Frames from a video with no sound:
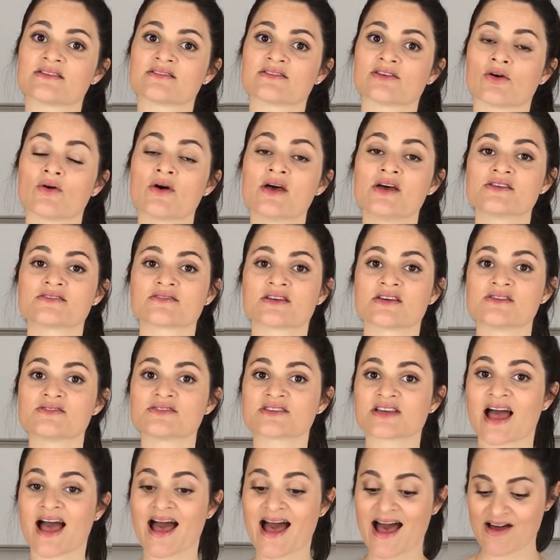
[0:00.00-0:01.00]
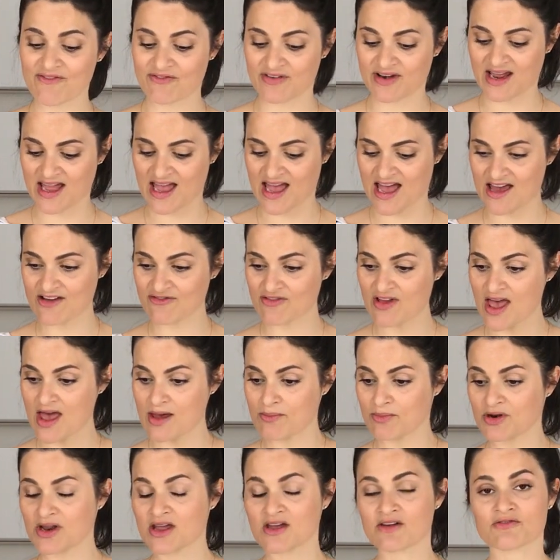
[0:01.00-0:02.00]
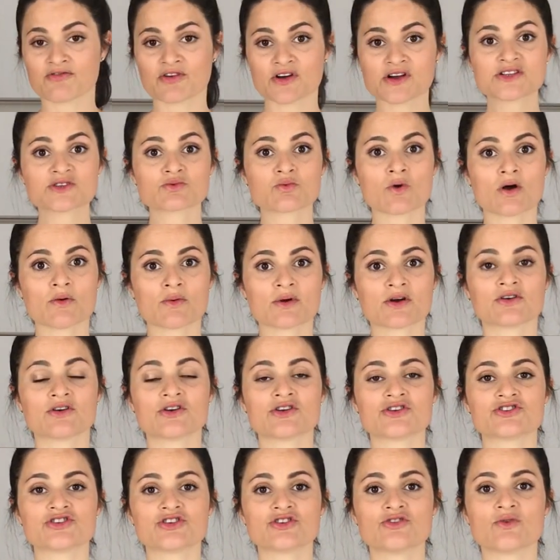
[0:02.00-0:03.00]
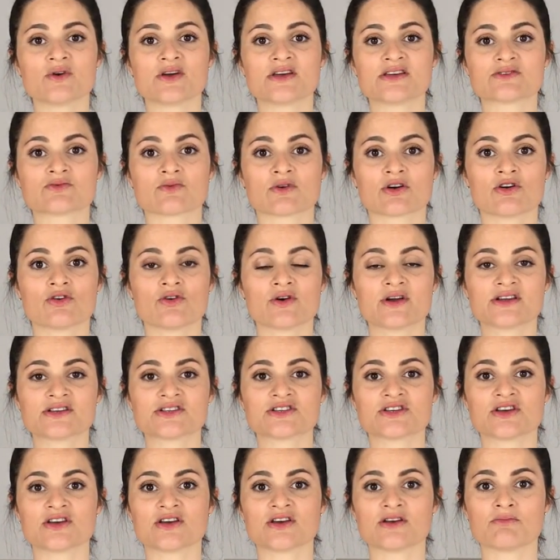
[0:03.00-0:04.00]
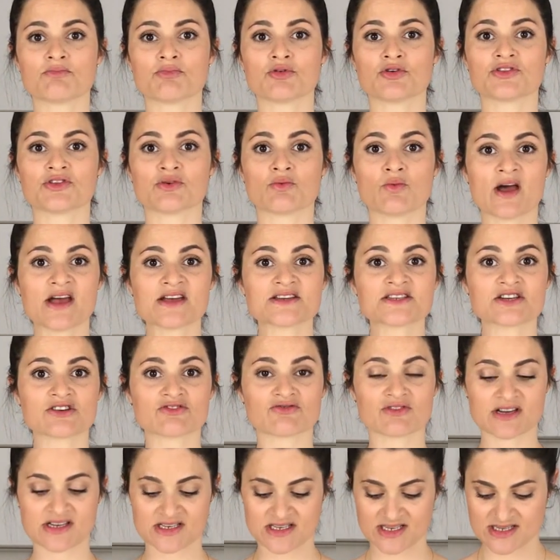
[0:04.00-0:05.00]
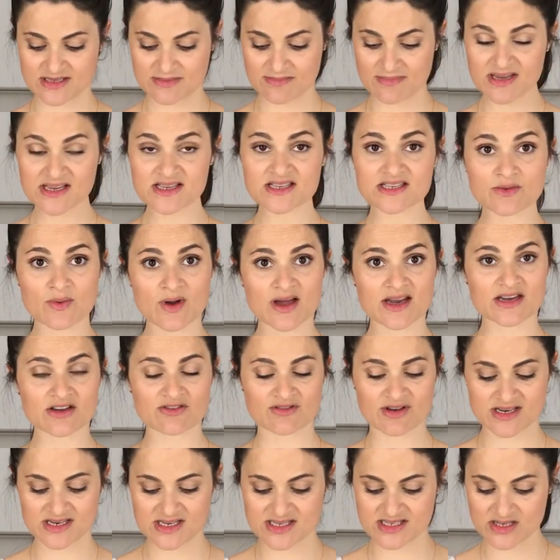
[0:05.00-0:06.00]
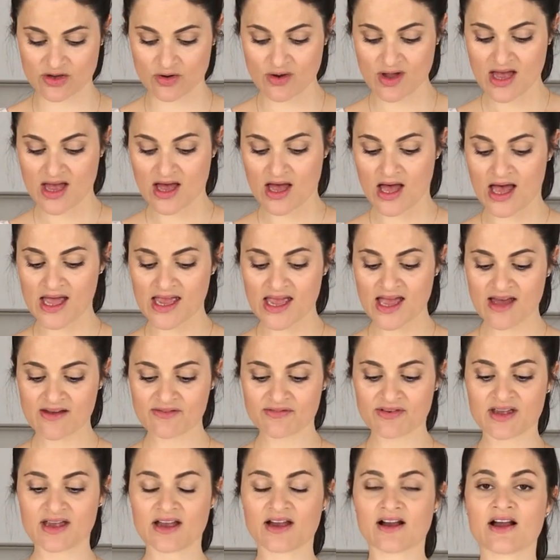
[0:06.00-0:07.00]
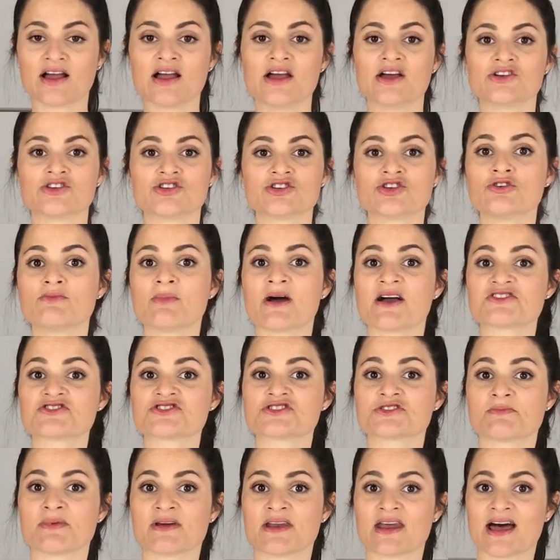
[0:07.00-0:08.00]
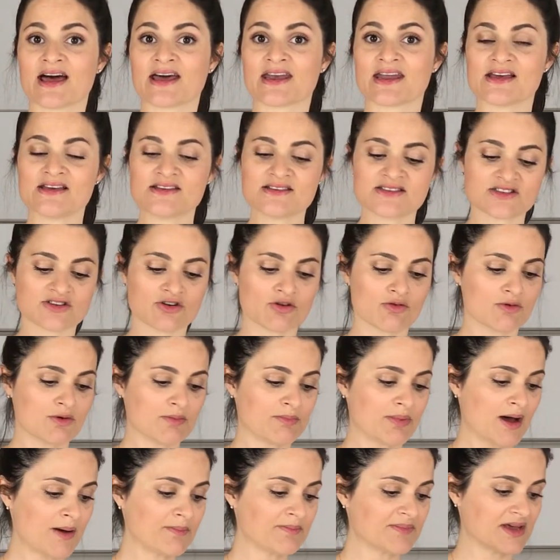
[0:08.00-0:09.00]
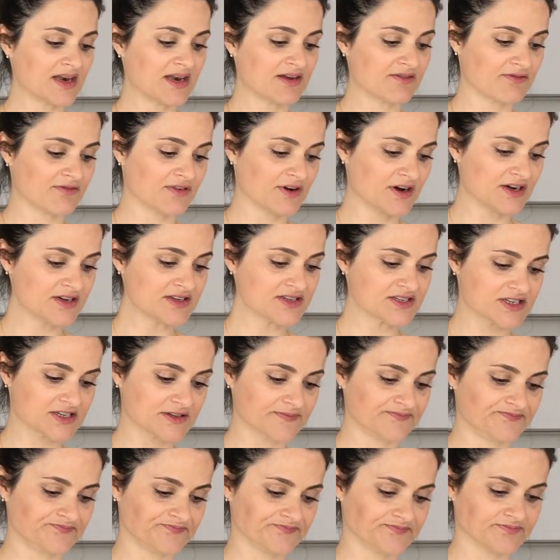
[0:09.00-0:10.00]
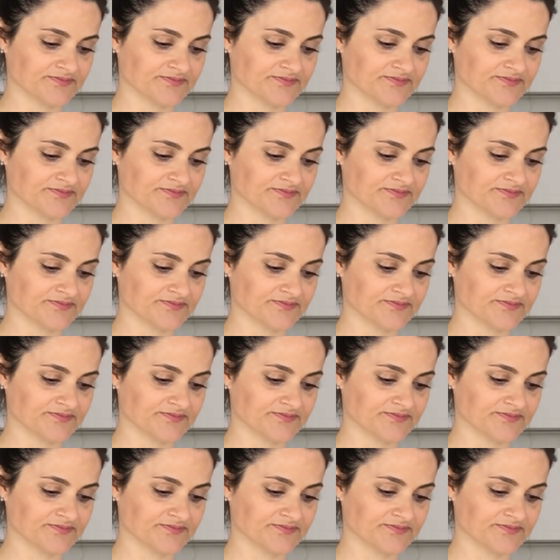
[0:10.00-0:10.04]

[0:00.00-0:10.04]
So I used half and half. But first what we're going to do is we're going to put the wet ingredients, mix the wet ingredients. So I have here 2 mashed bananas, so we'll pop that in first.